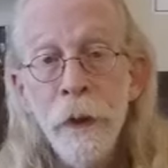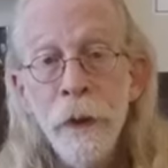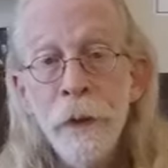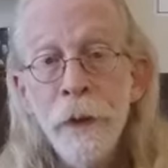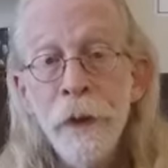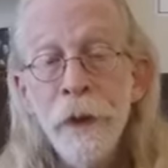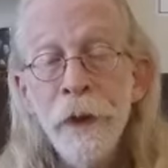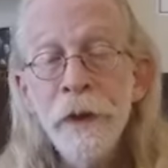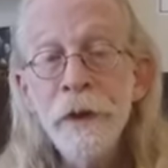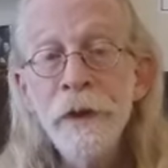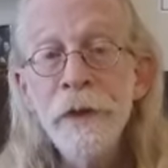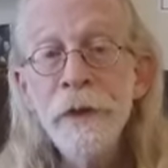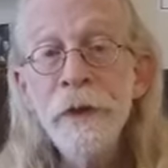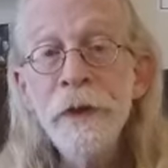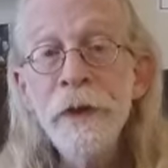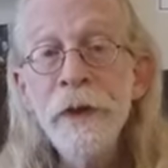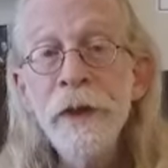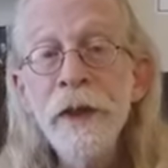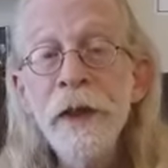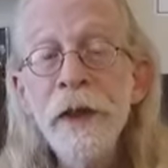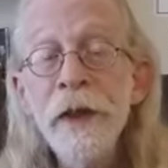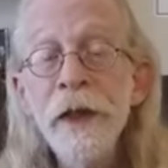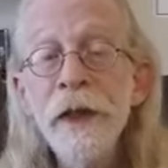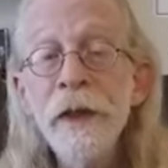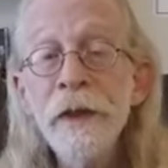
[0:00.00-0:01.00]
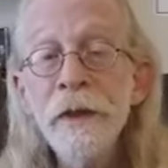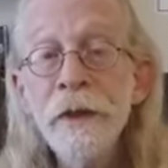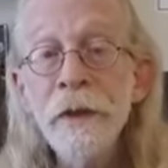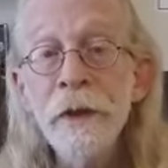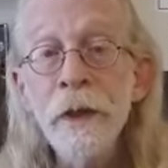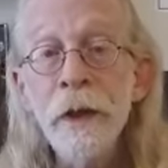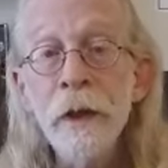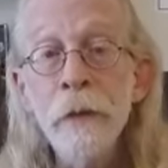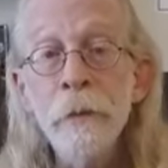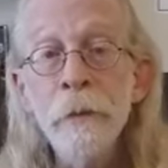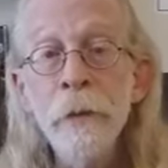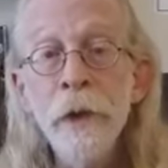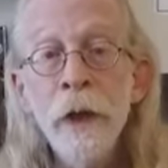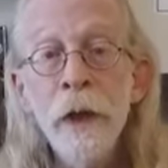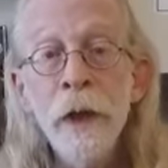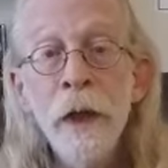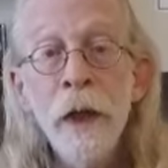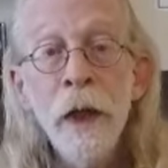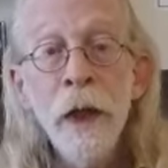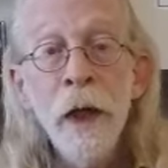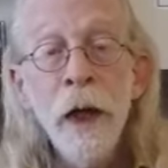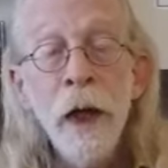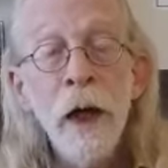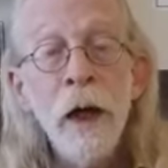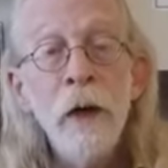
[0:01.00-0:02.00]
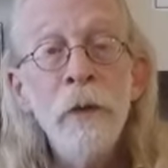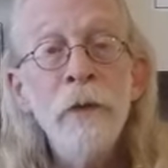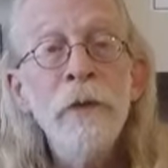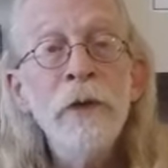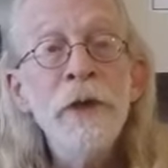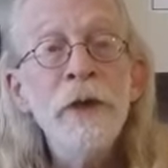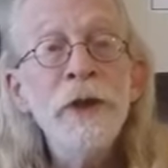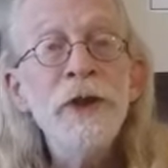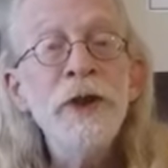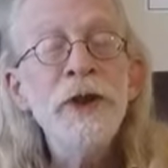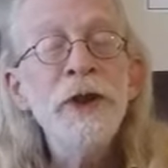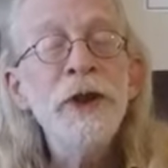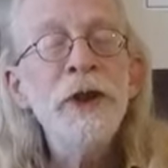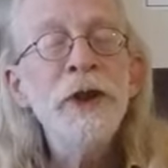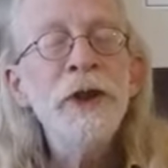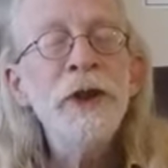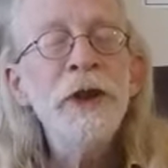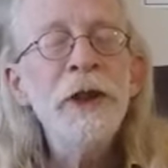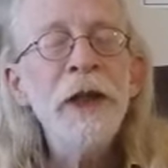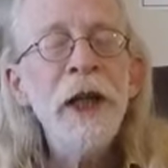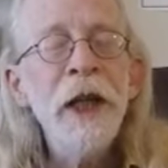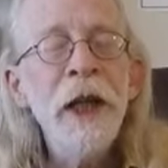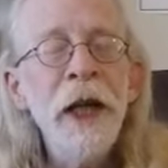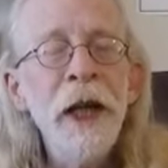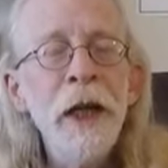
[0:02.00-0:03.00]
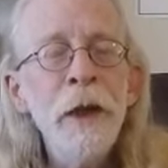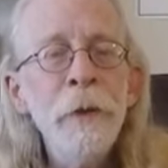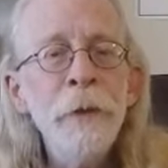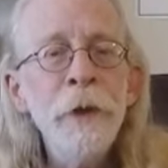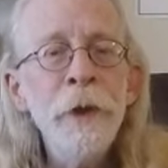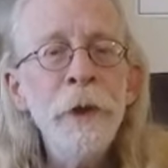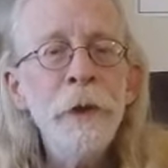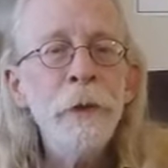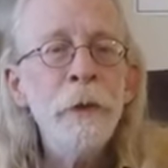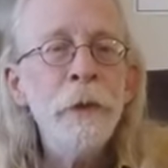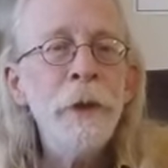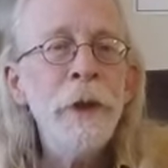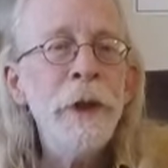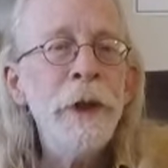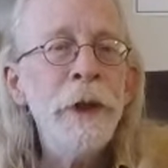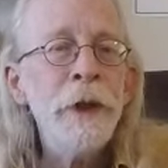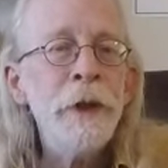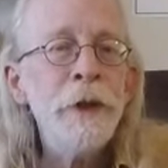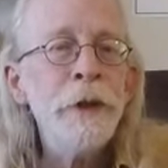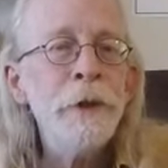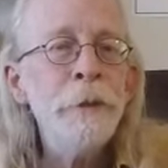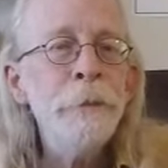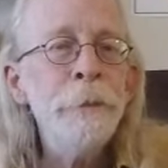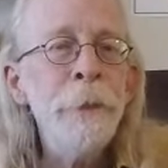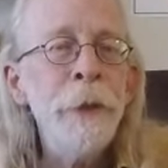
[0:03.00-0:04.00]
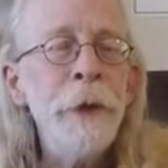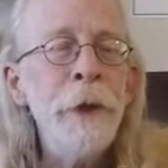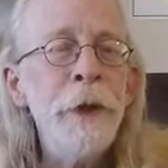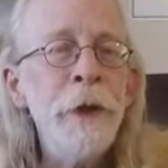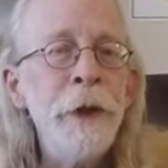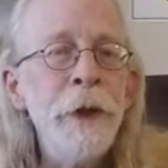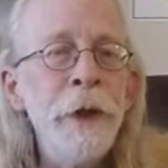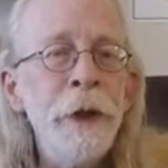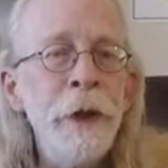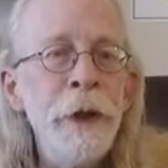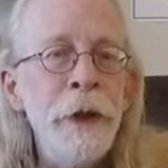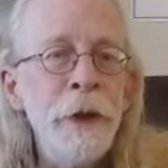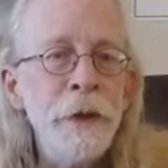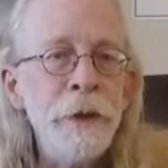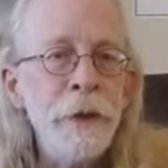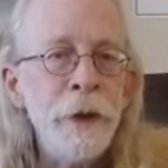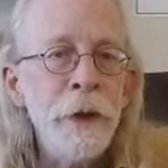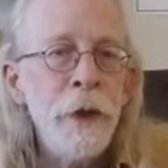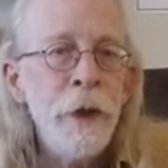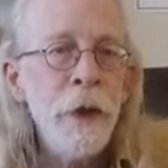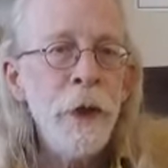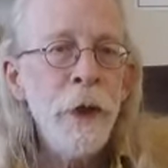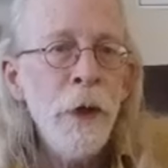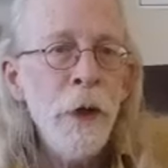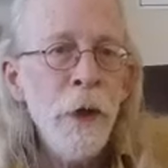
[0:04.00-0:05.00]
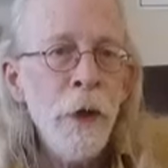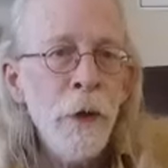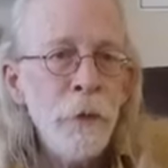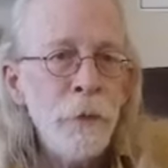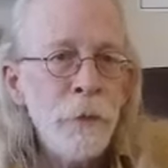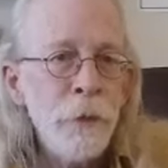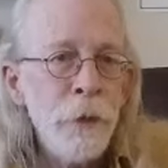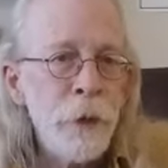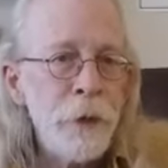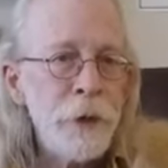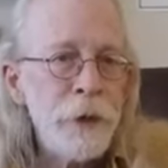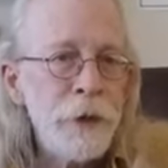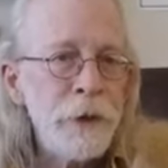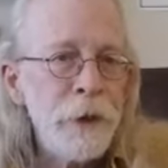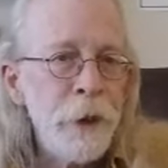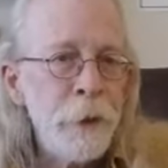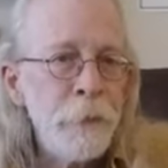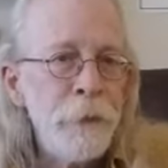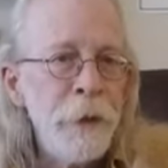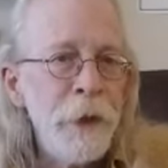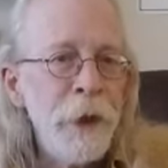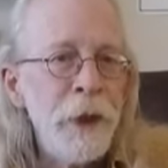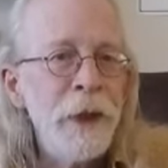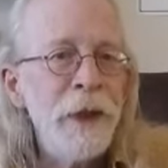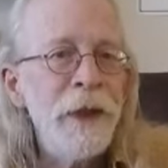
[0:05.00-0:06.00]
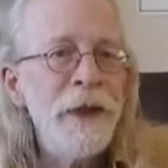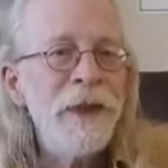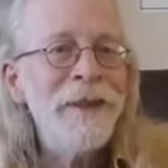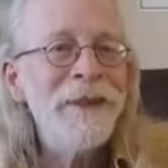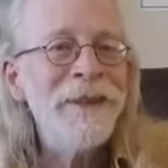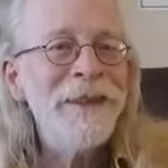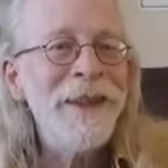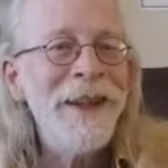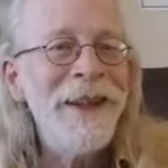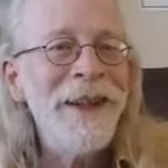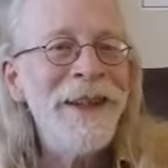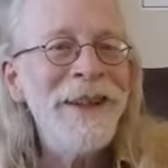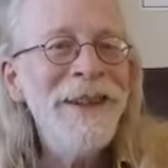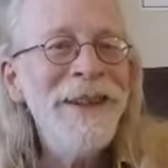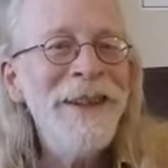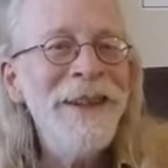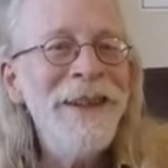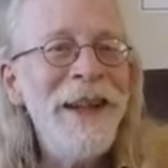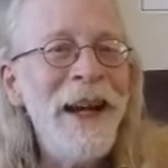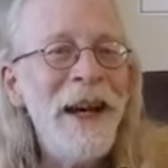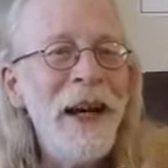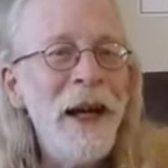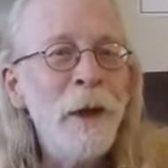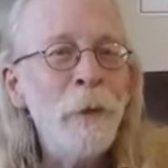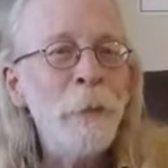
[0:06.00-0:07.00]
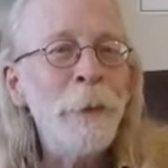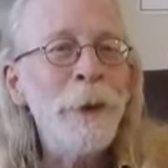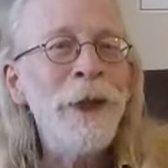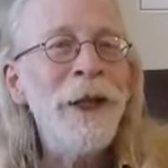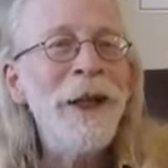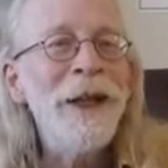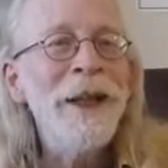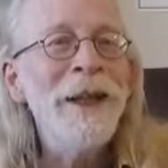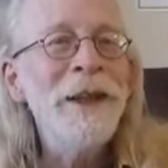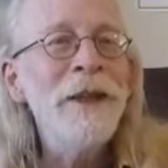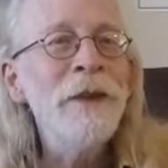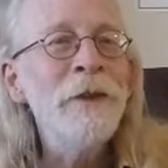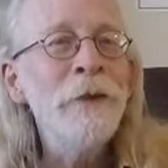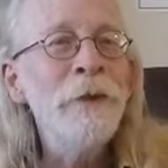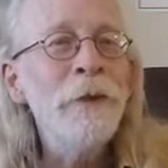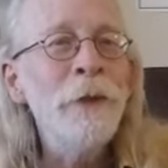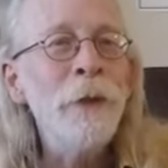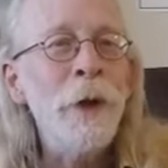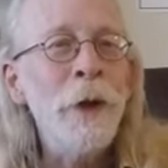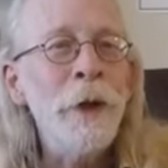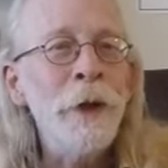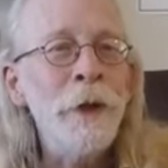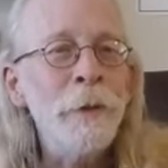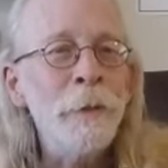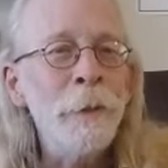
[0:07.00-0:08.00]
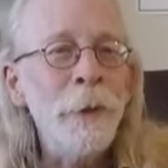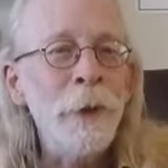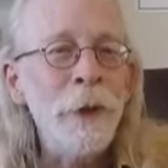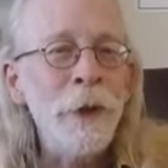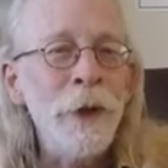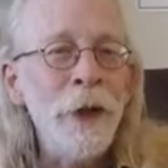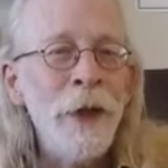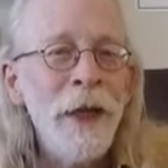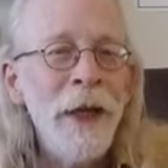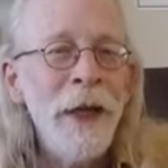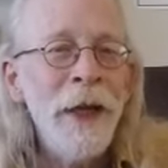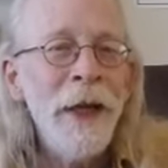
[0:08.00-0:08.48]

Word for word: This schism of the shame that we experience for something that is undeniable, unavoidable,